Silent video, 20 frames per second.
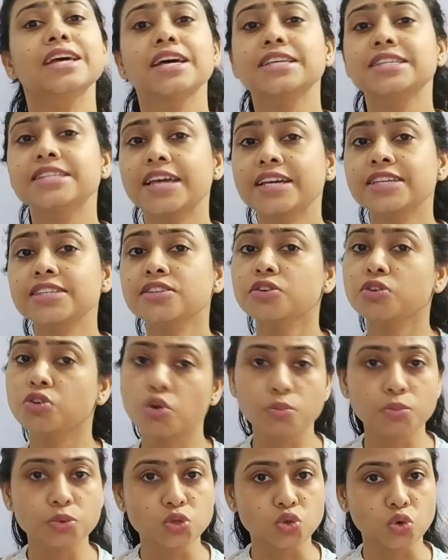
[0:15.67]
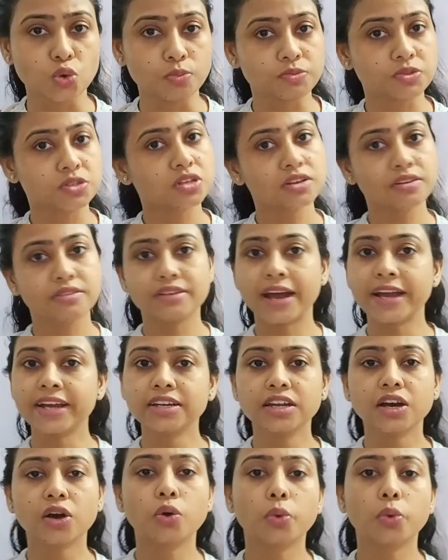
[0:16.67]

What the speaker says: sex chromosomes, right?